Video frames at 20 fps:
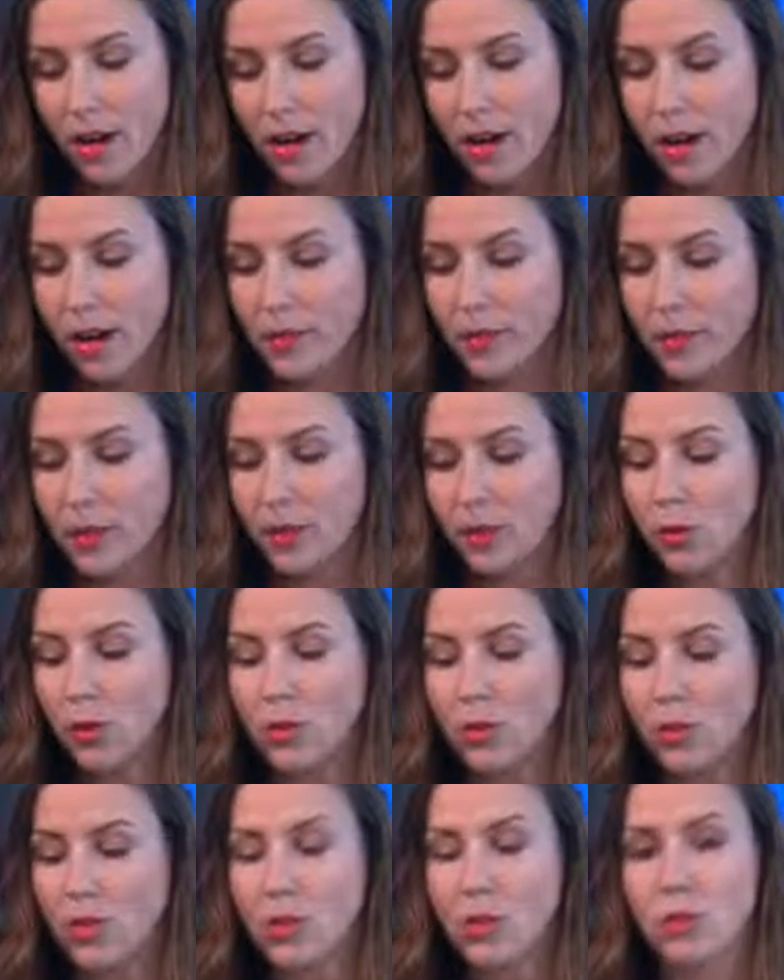Uh, but in
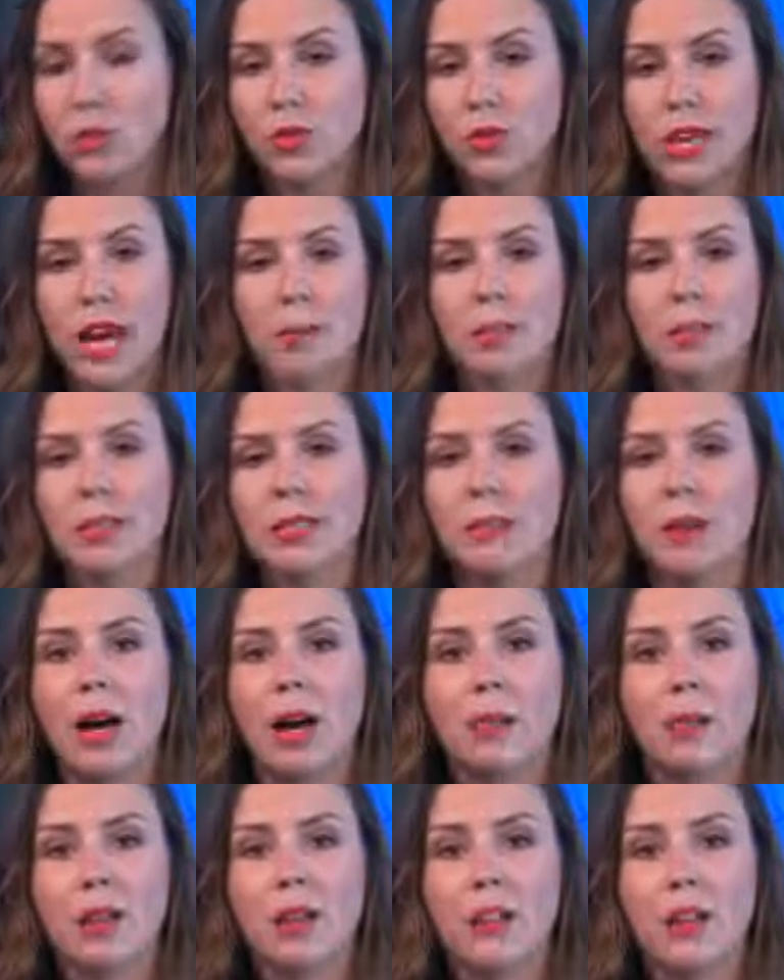order to stop this
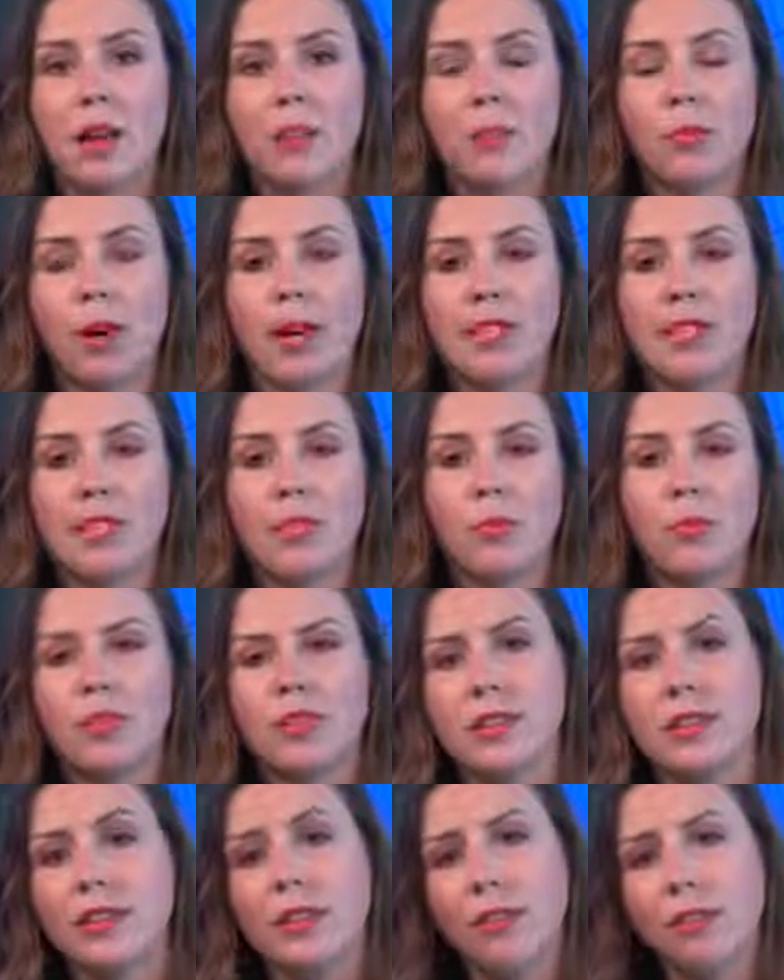populist uprising
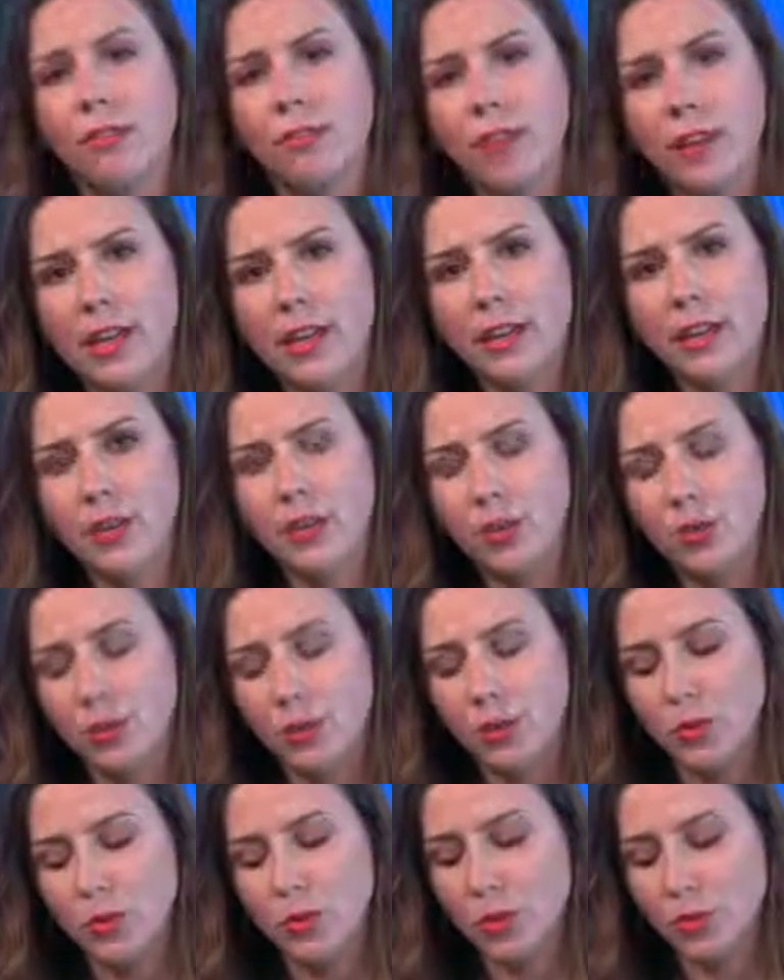with this fake
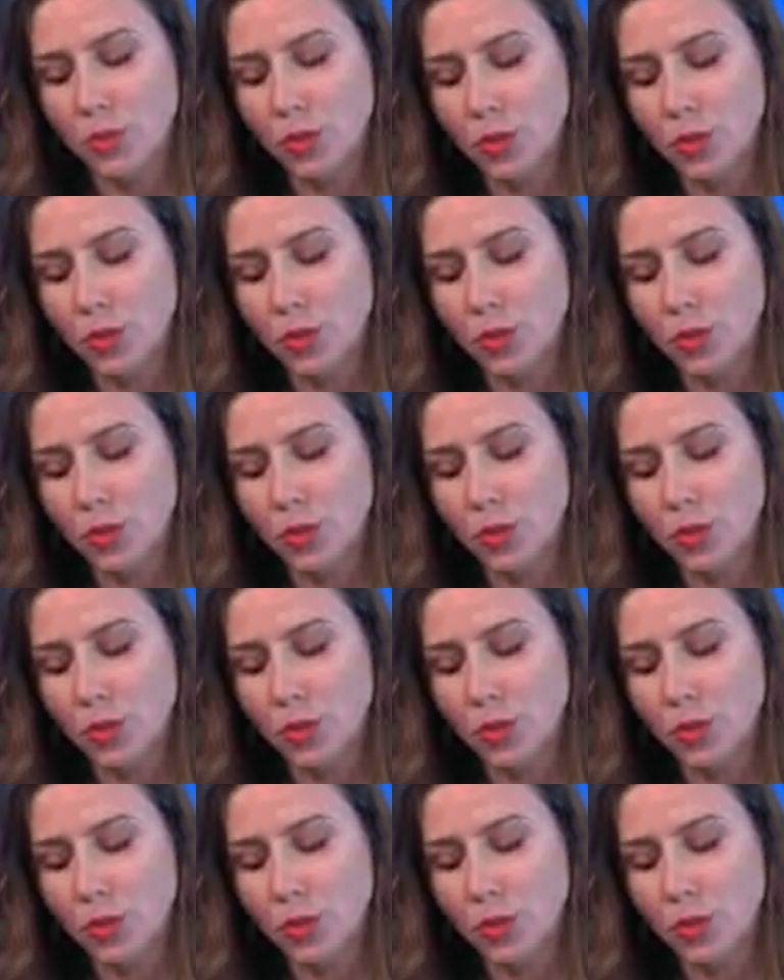news,